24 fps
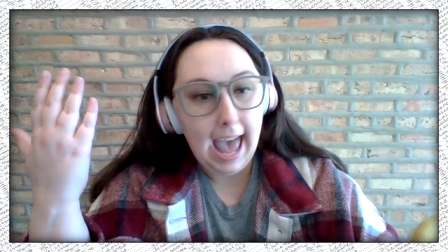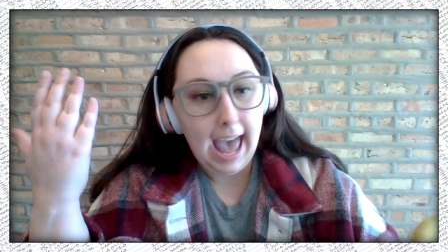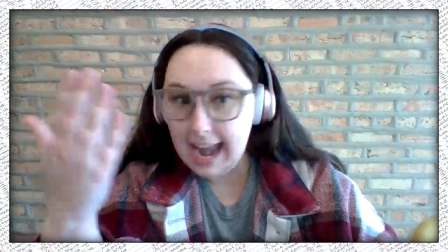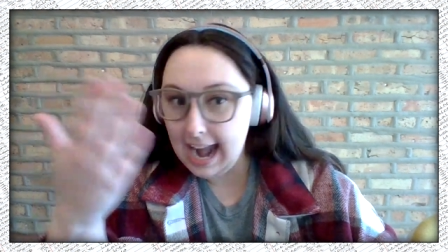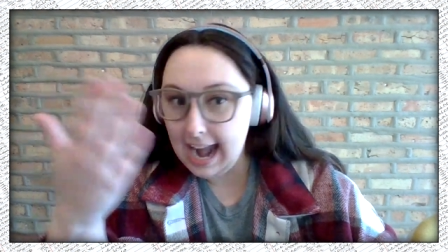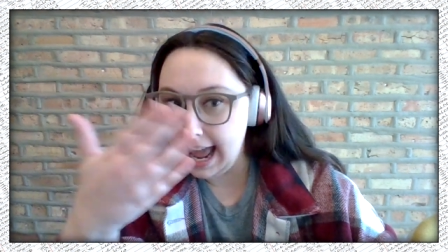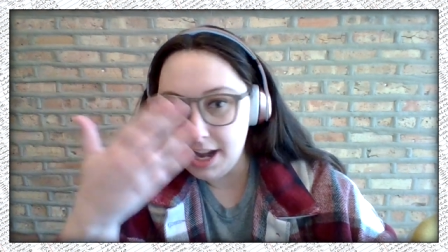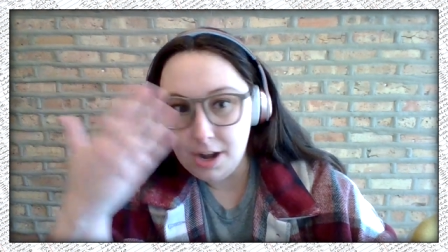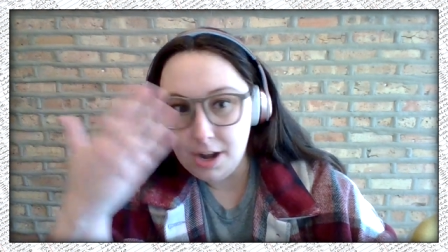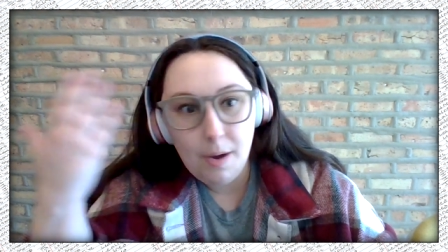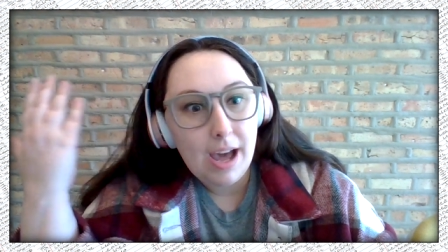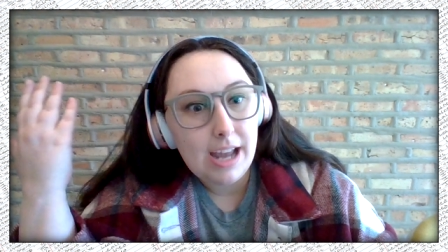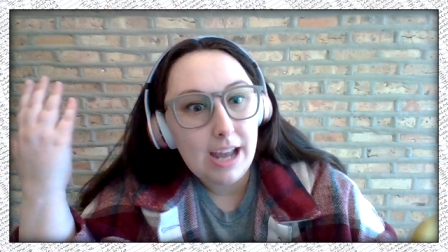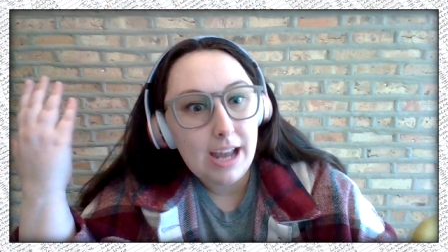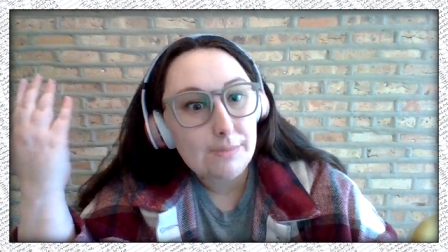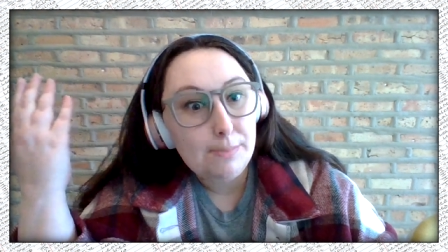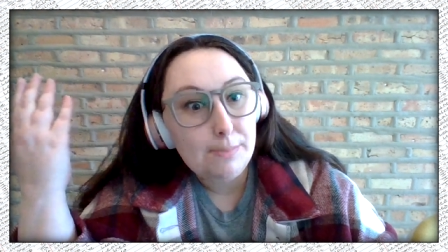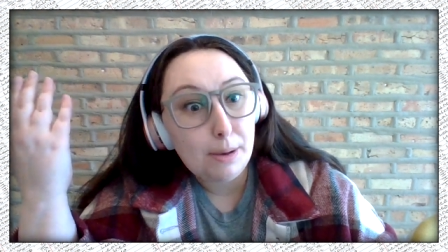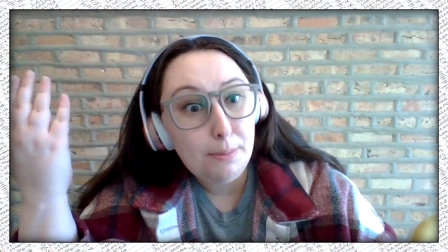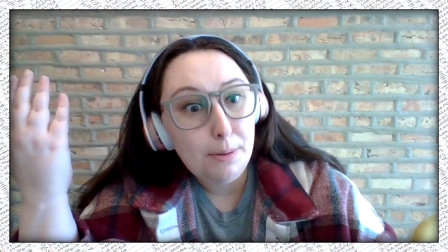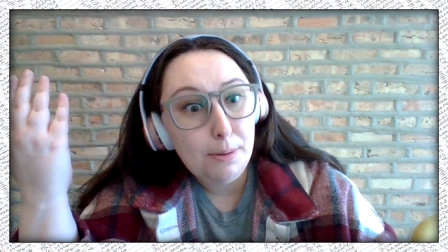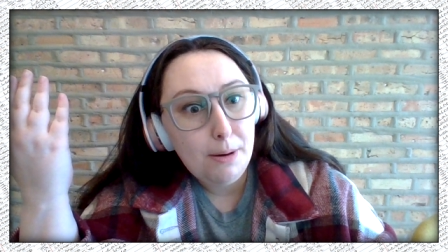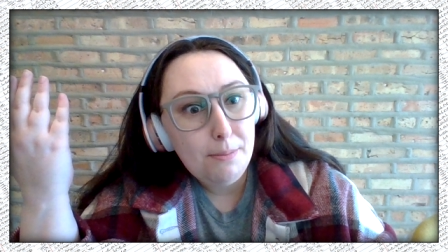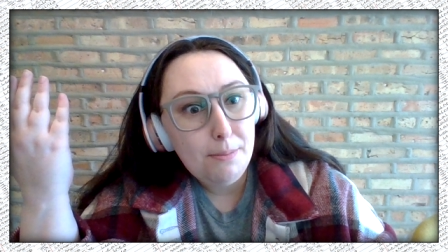and I know how to
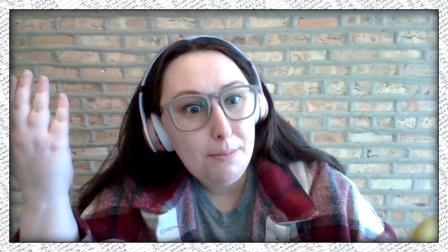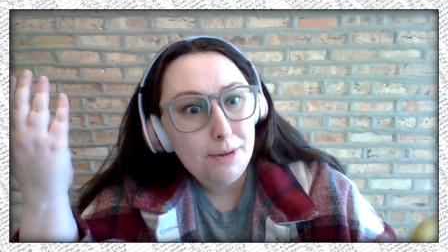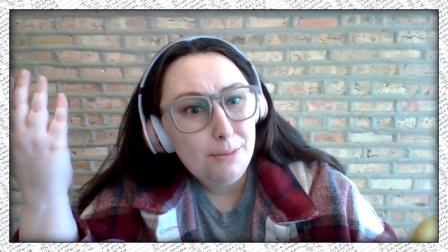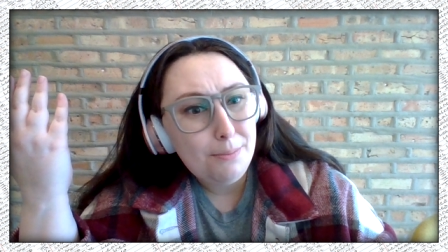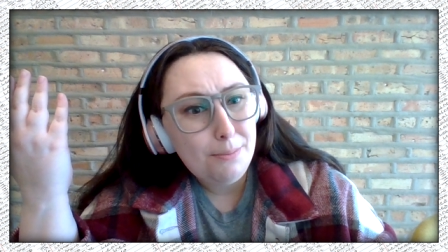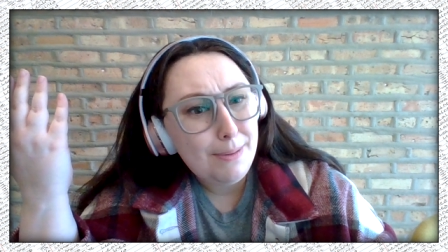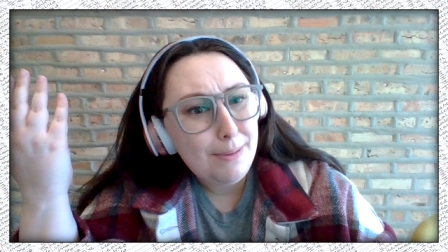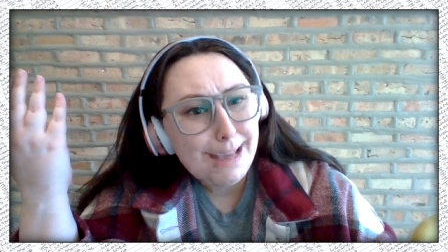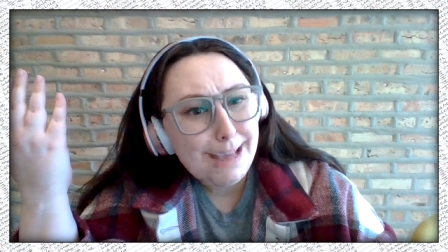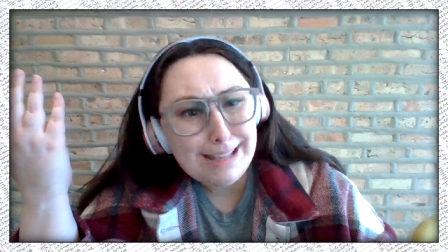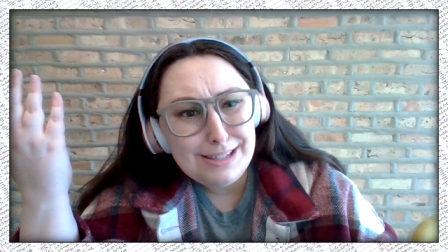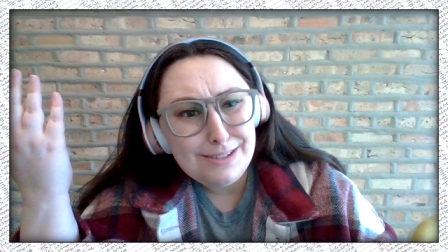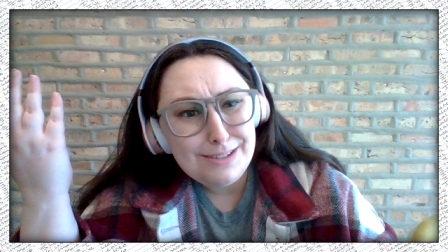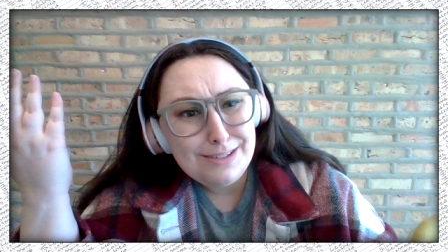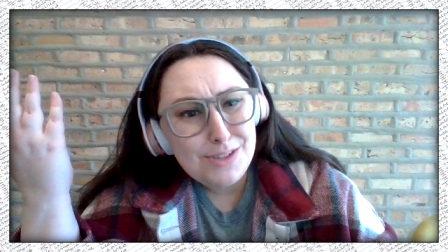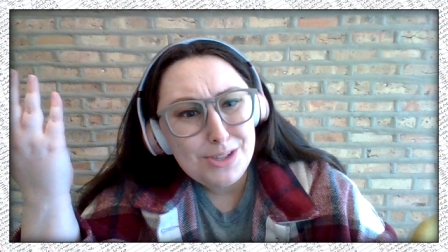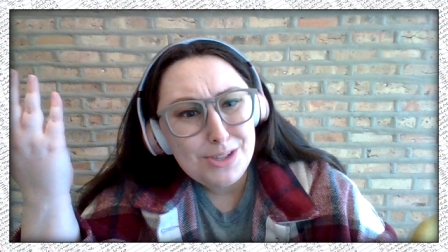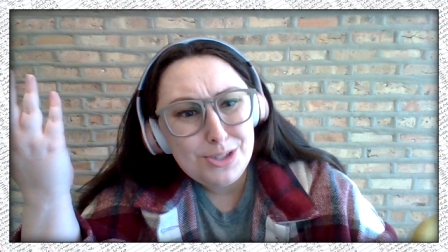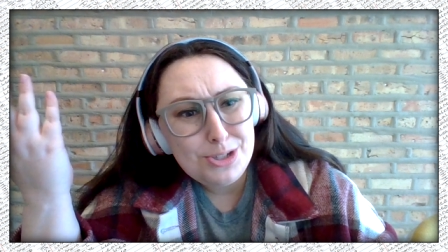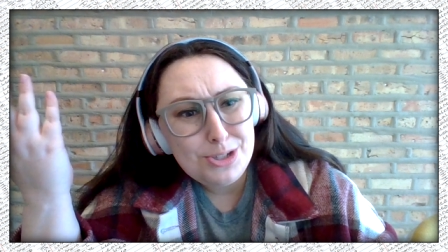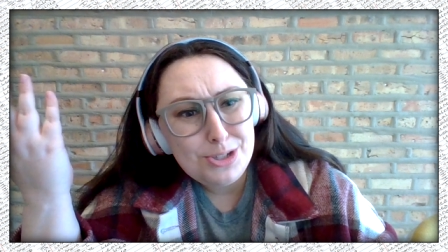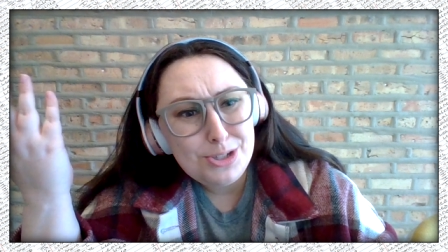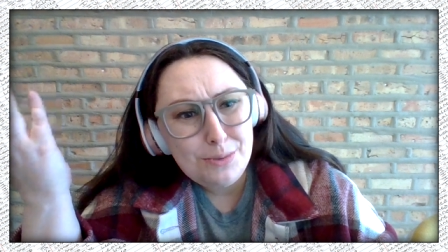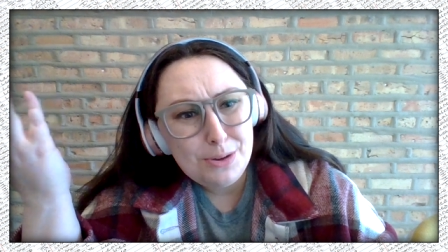spell purple because of
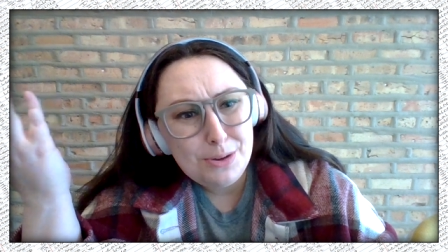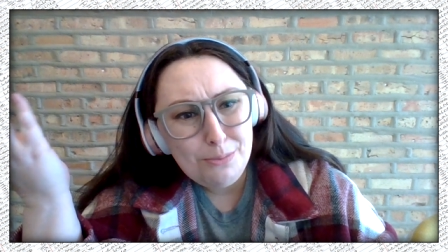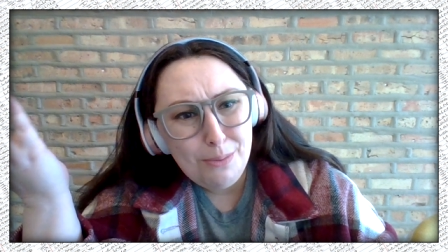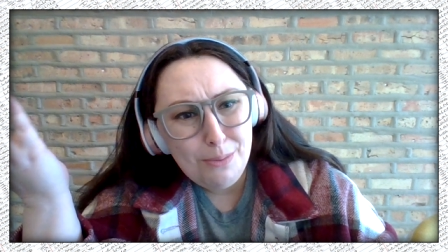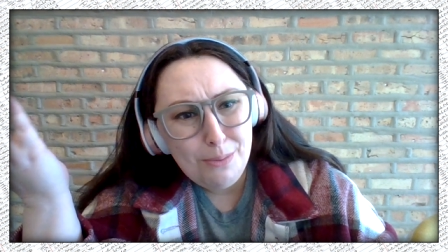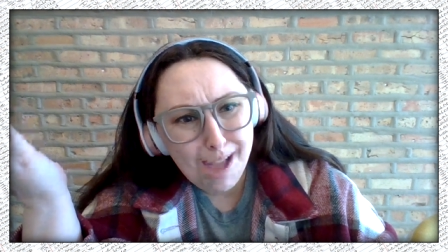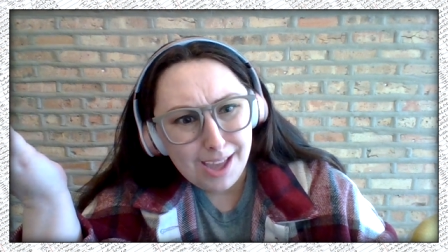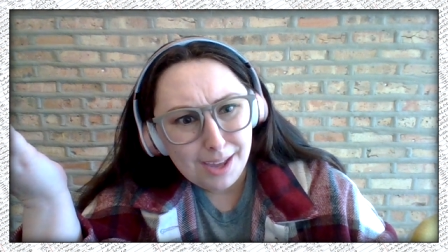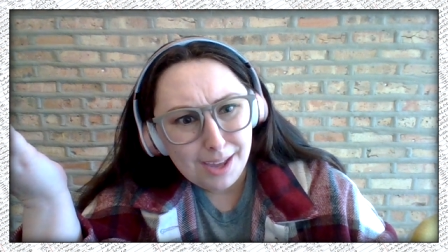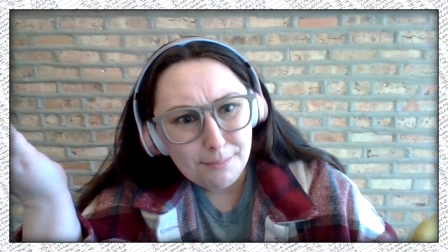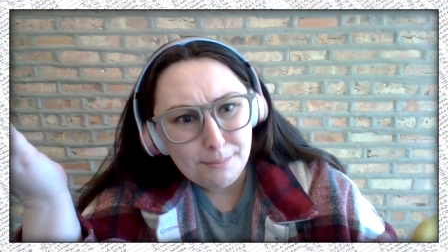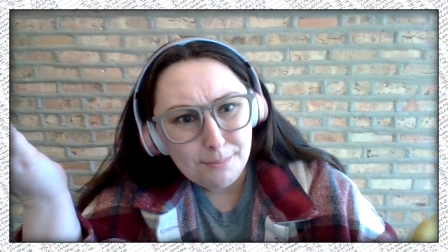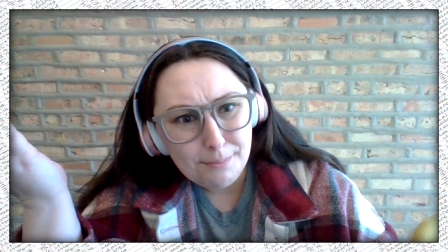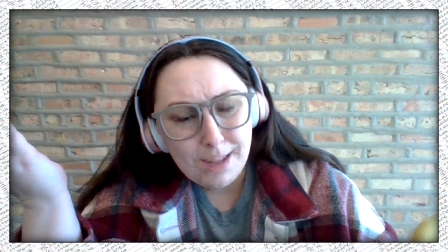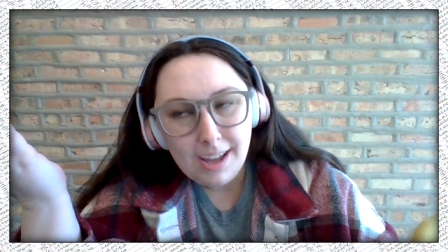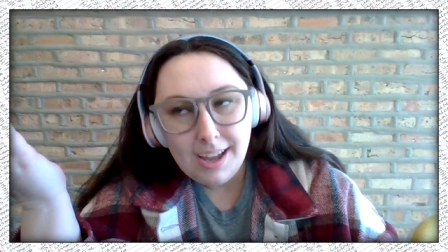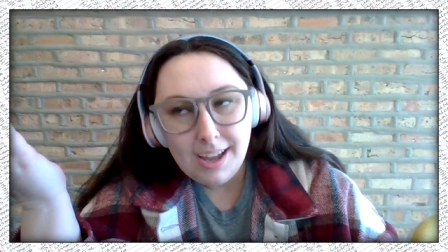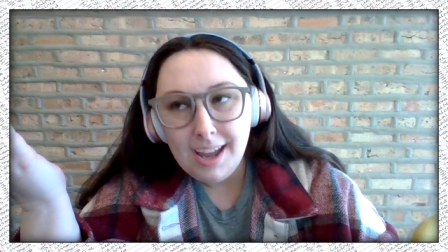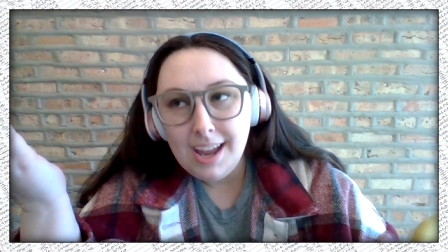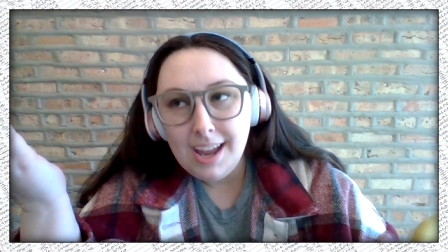this stupid rhyme.